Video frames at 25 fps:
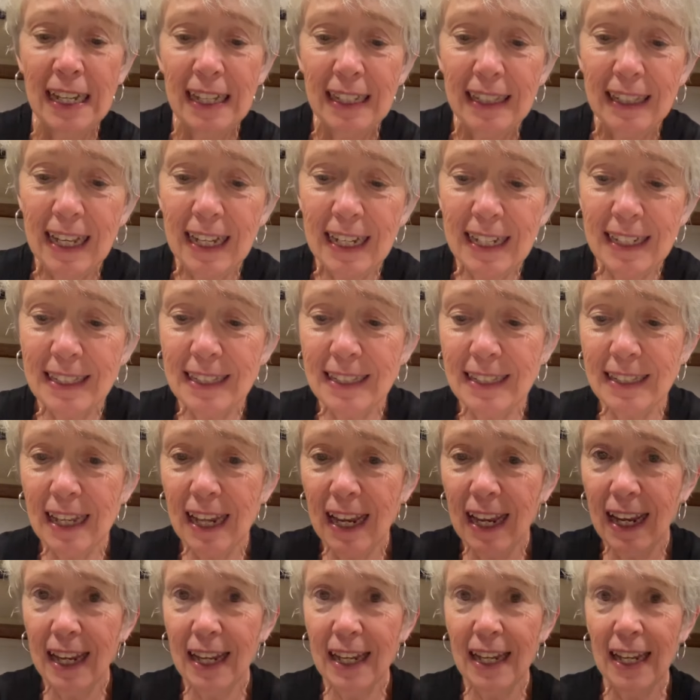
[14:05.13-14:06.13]
Like
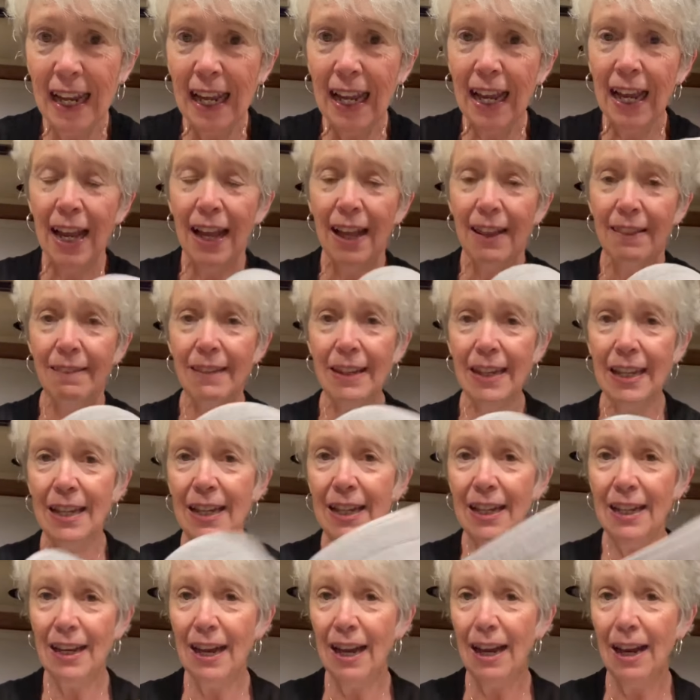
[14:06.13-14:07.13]
say
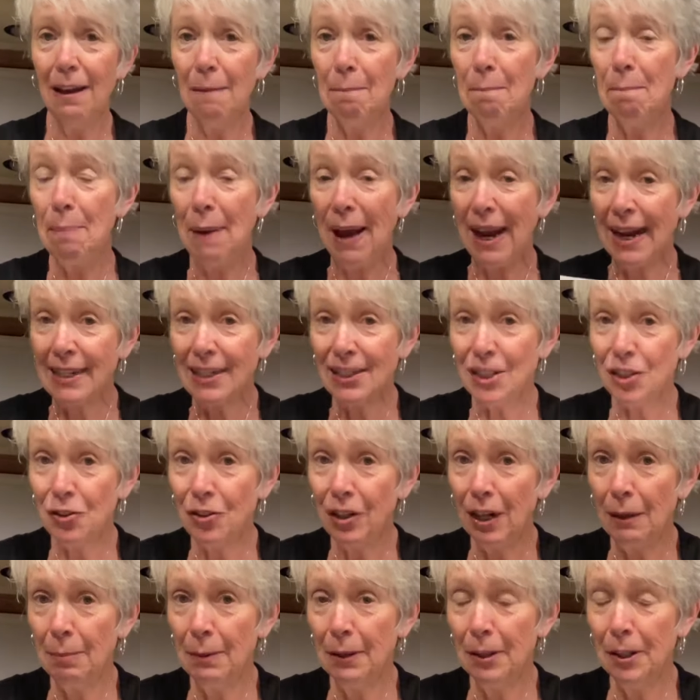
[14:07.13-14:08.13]
the back
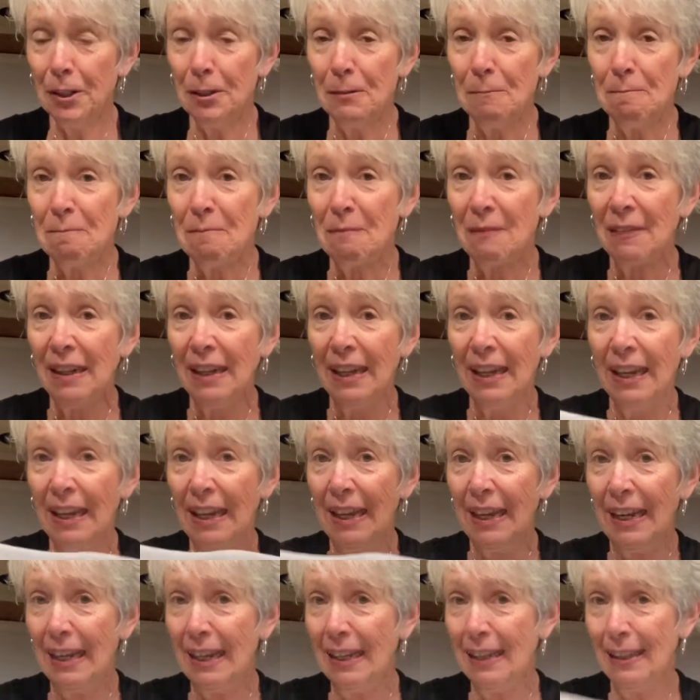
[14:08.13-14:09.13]
scrubber,
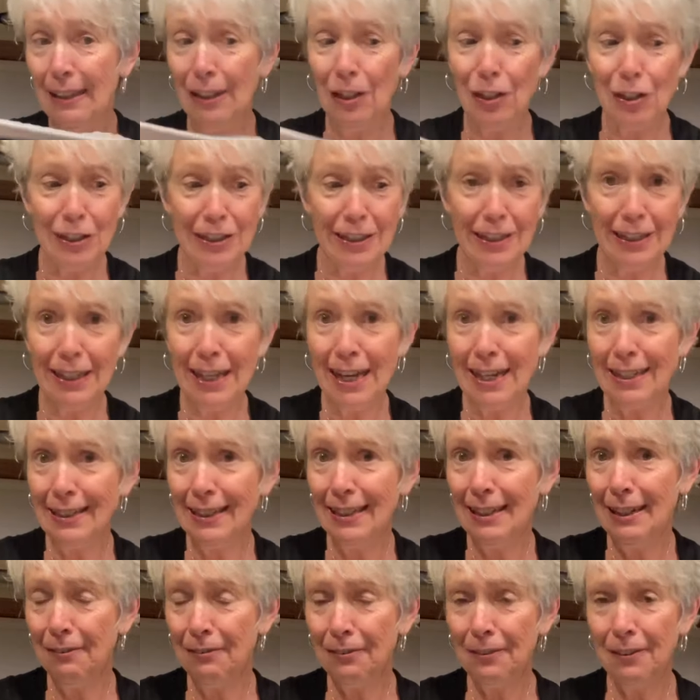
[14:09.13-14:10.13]
it looks a lot
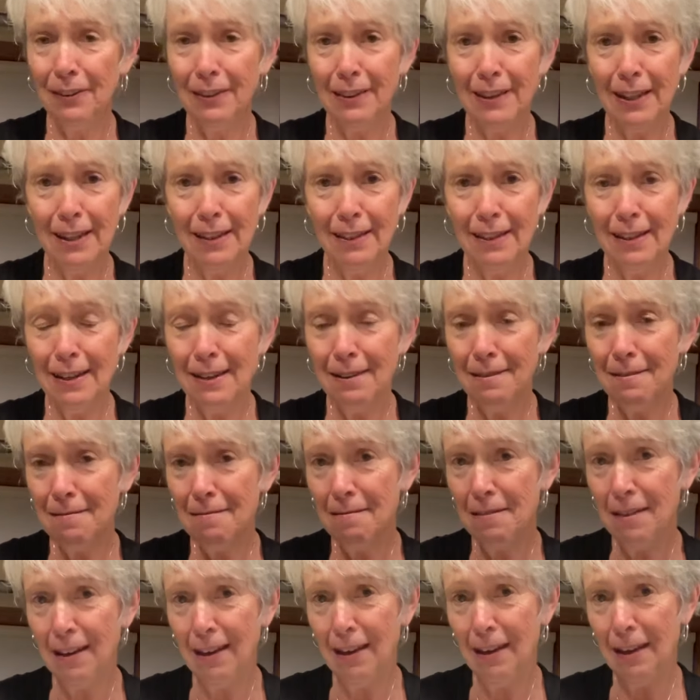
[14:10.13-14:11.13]
different than the
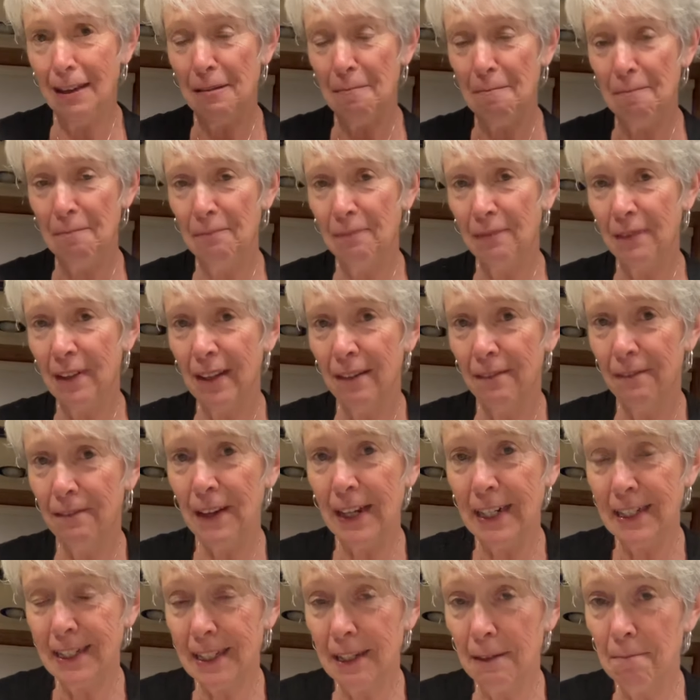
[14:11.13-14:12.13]

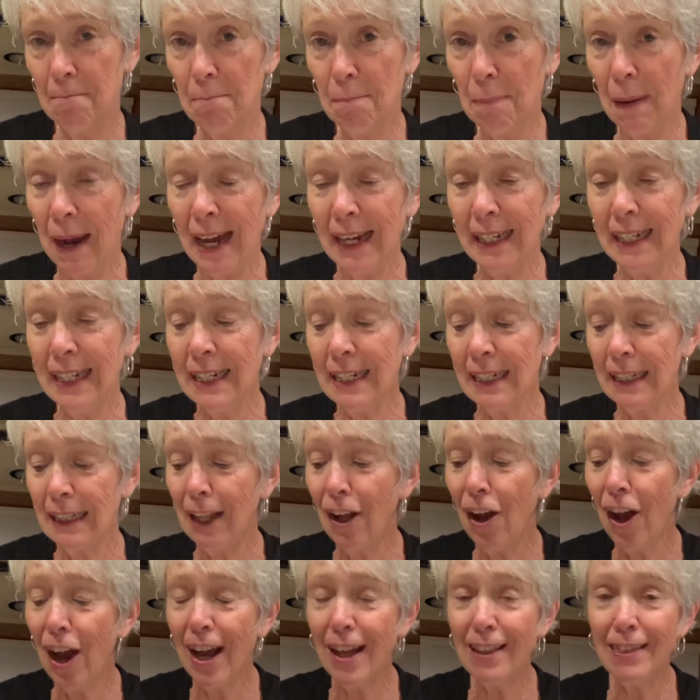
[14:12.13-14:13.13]
face and body
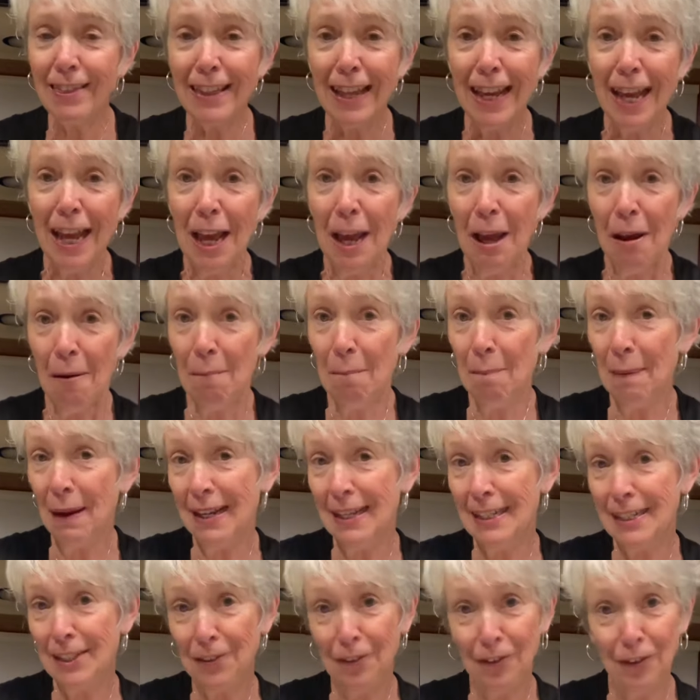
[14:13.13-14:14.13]
cloth, but
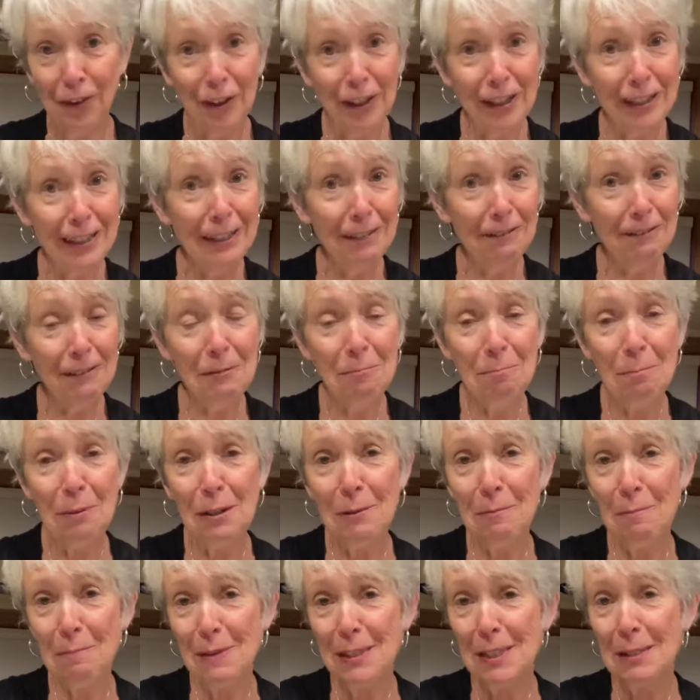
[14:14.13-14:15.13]
it's for a different
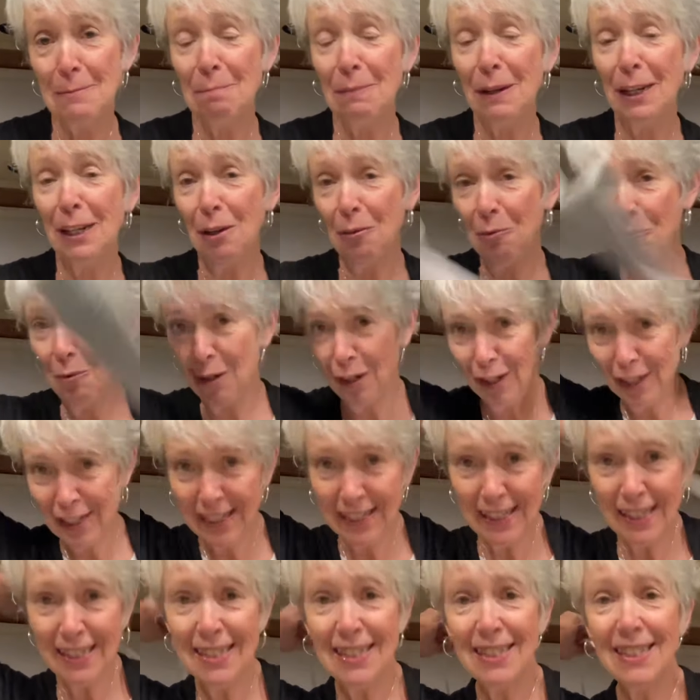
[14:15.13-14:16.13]
purpose, but it works
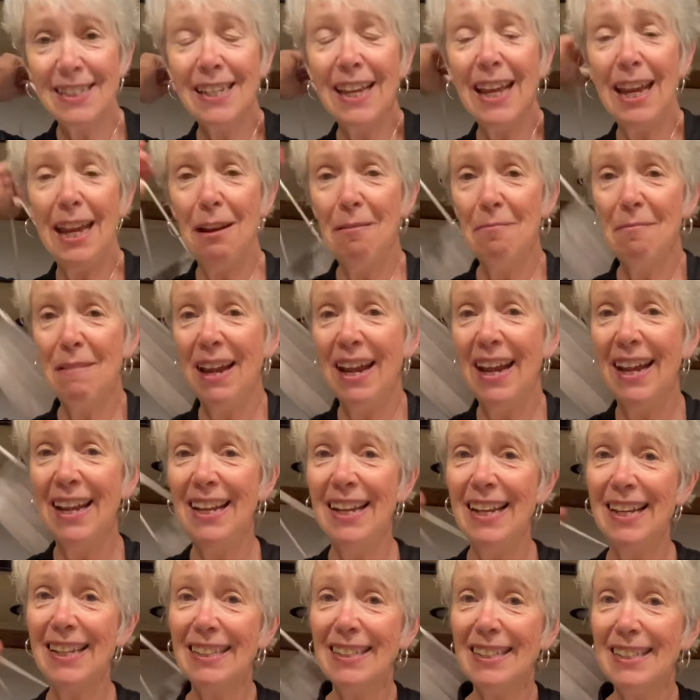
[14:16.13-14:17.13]
the same,
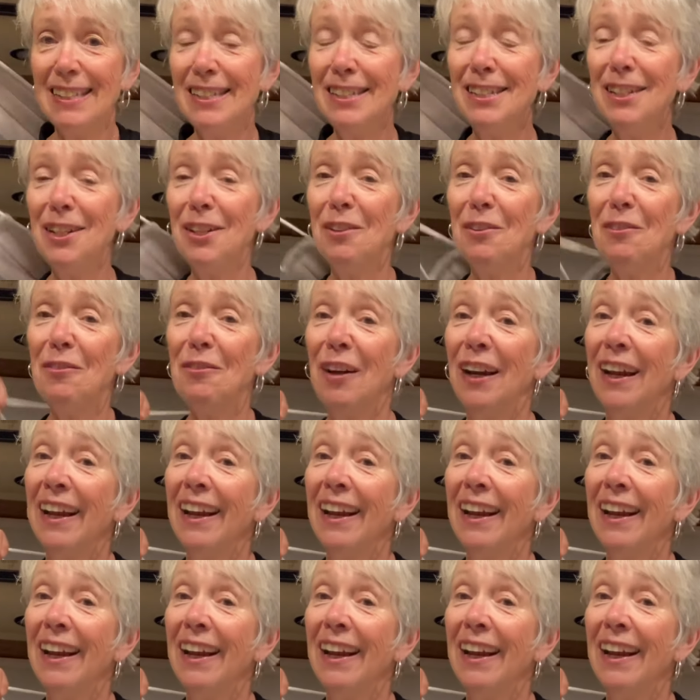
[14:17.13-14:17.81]
and it's to